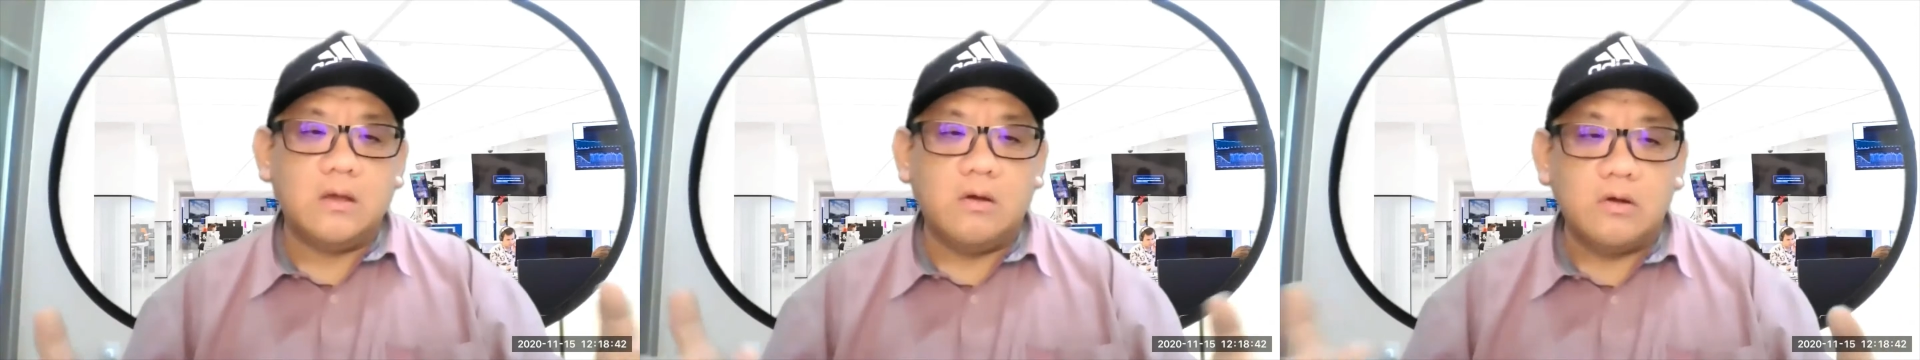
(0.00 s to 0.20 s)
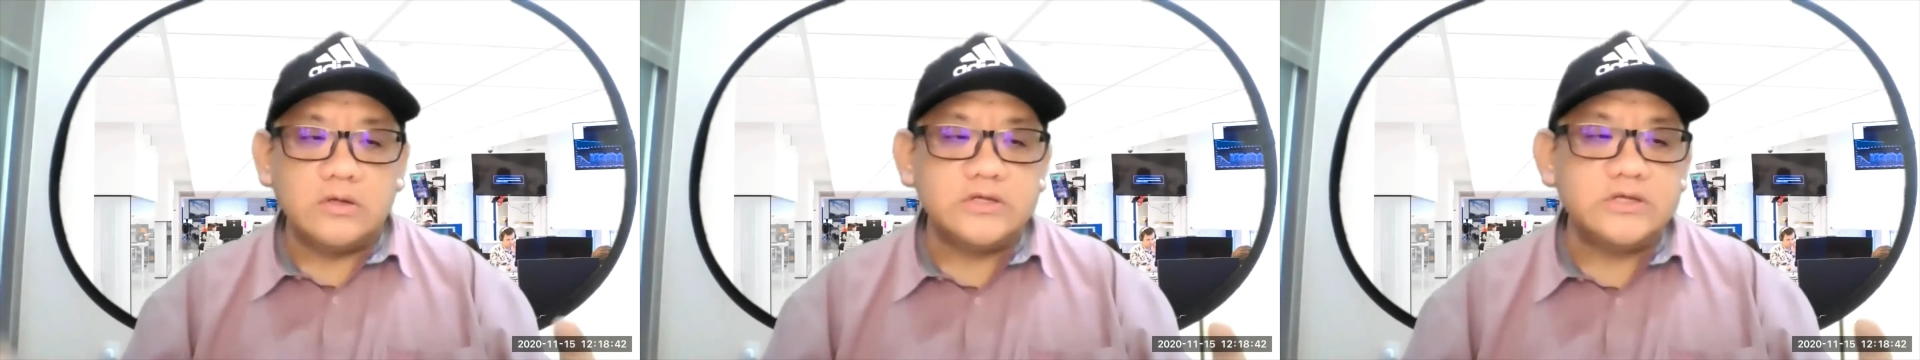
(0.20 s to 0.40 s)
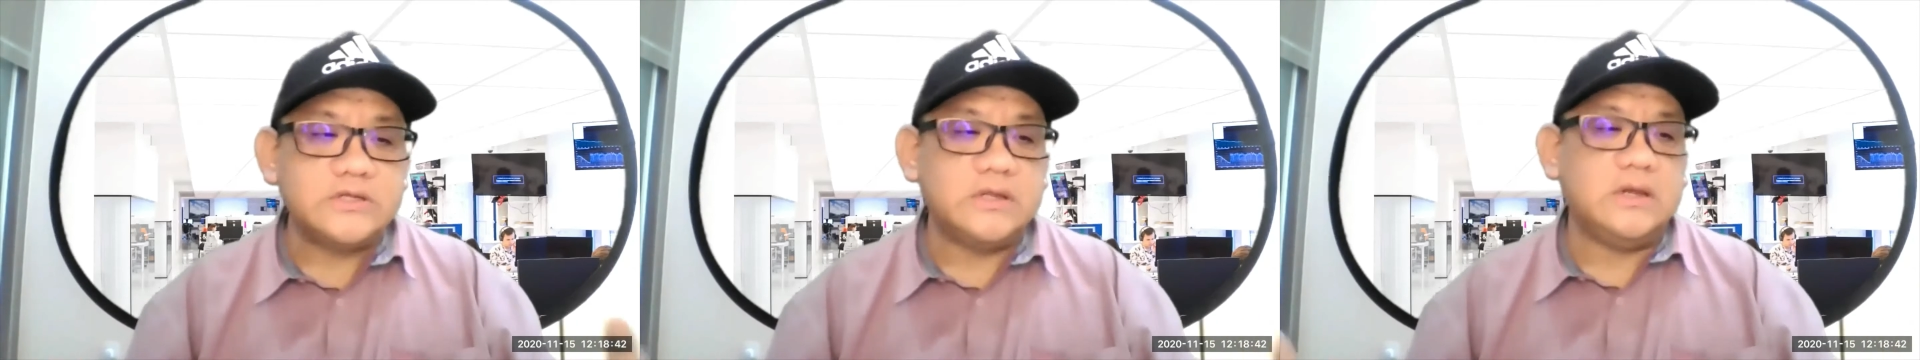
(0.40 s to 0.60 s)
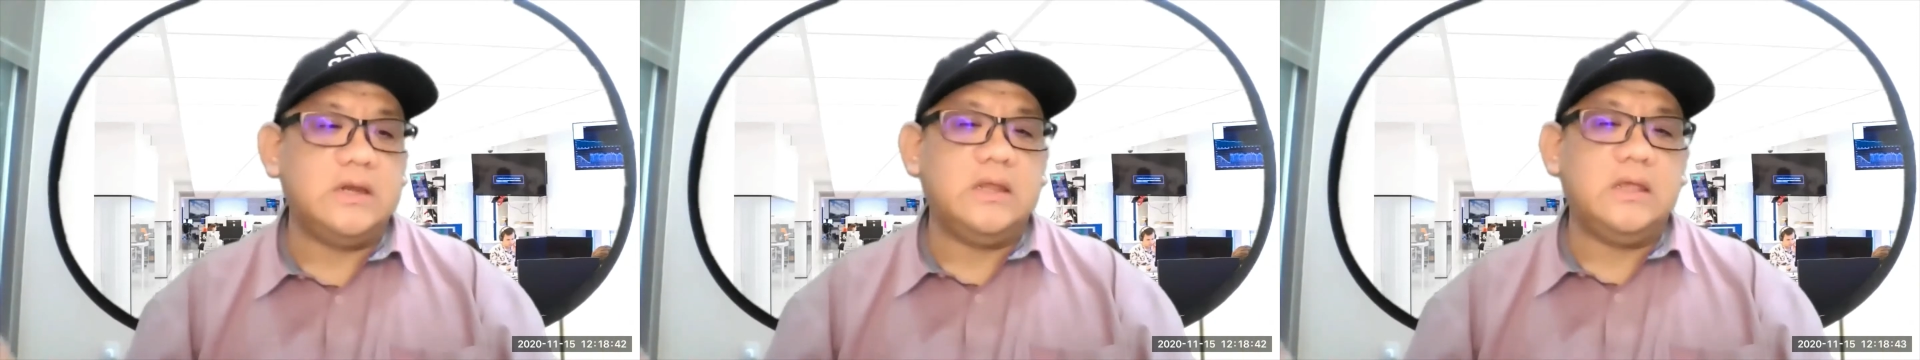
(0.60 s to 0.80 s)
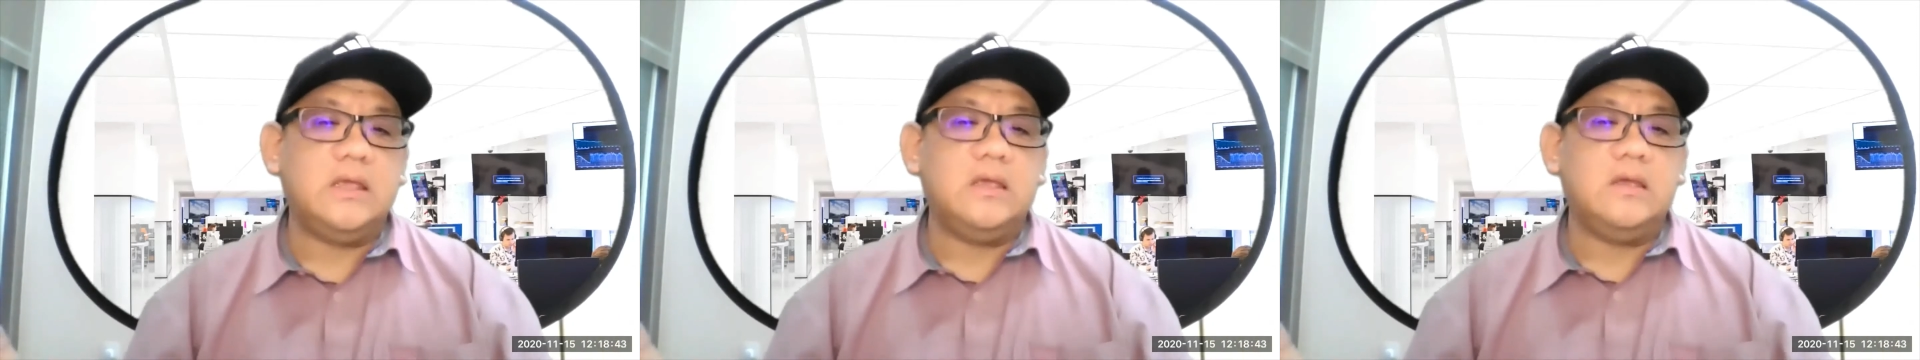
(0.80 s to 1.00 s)

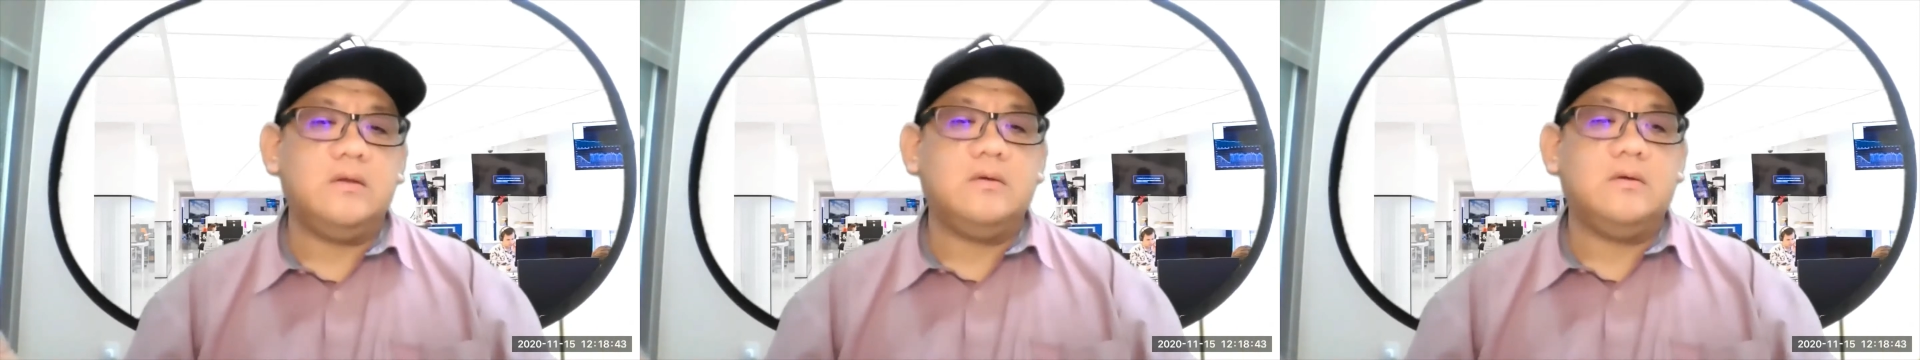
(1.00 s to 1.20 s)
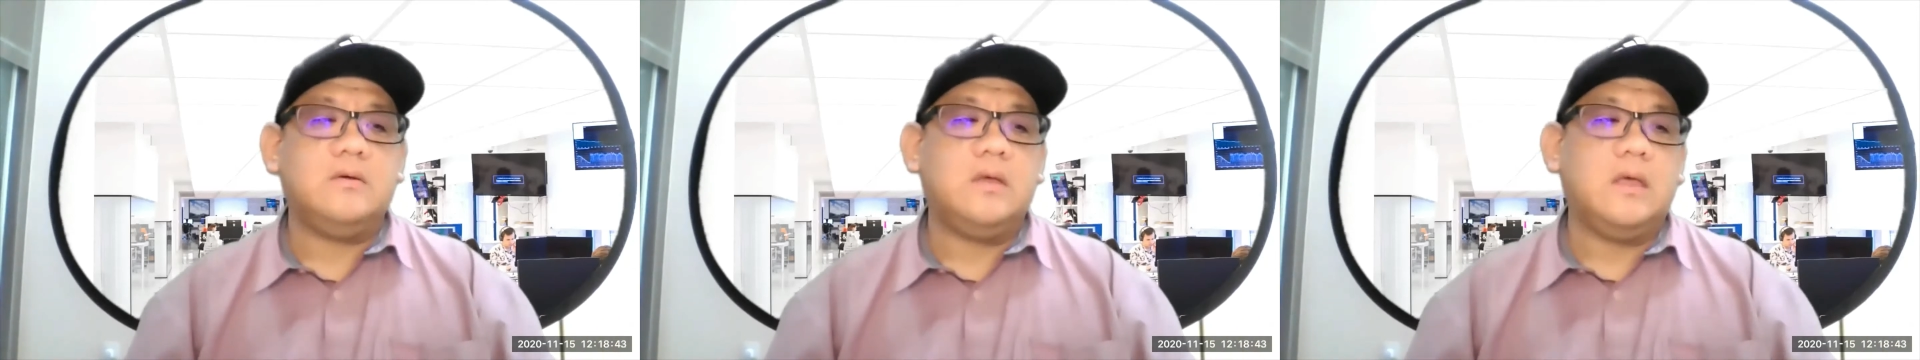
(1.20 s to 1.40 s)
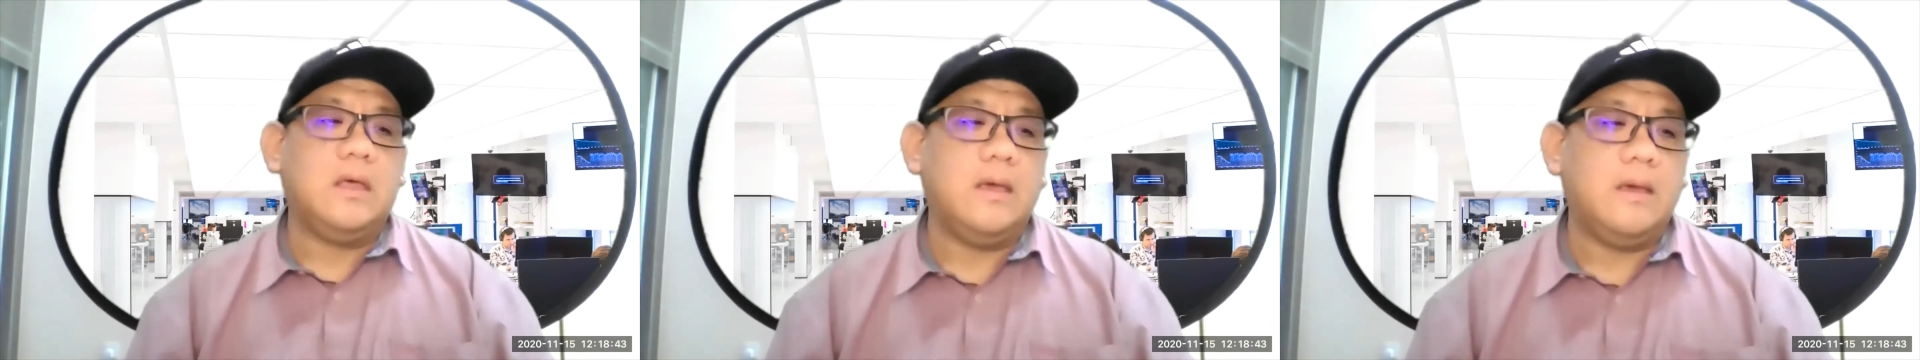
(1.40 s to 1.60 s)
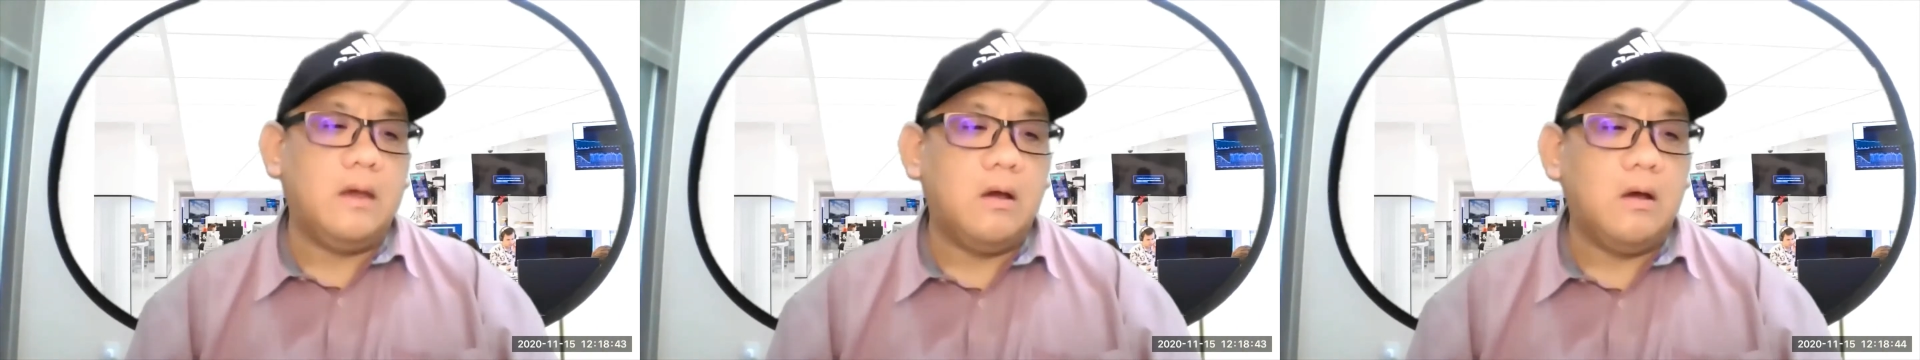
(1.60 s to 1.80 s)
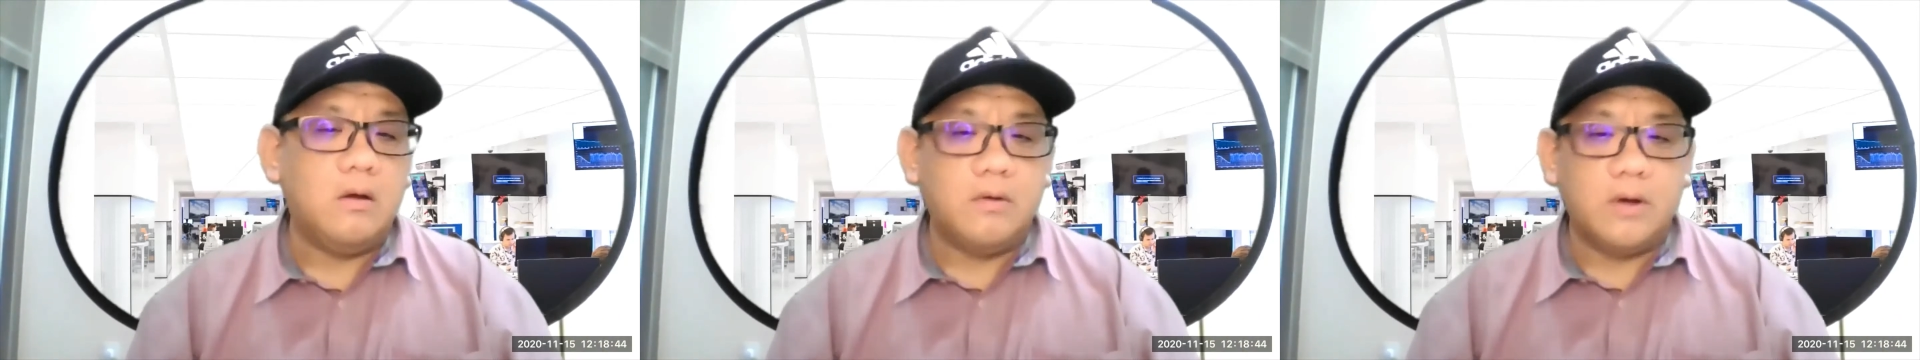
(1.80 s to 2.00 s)
constantly,
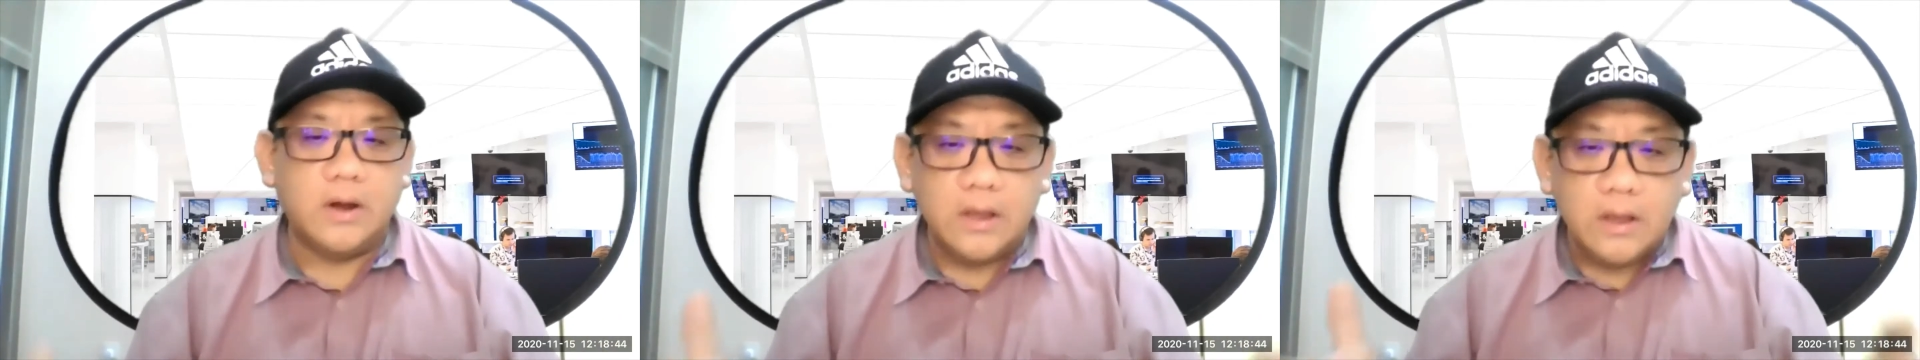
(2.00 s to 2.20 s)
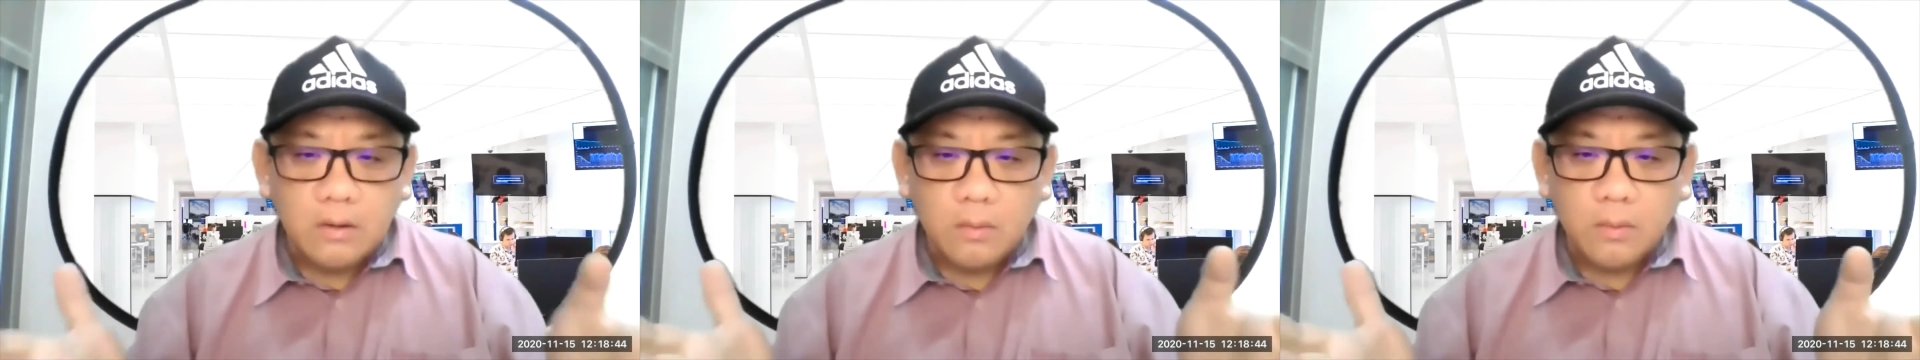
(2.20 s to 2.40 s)
or rather,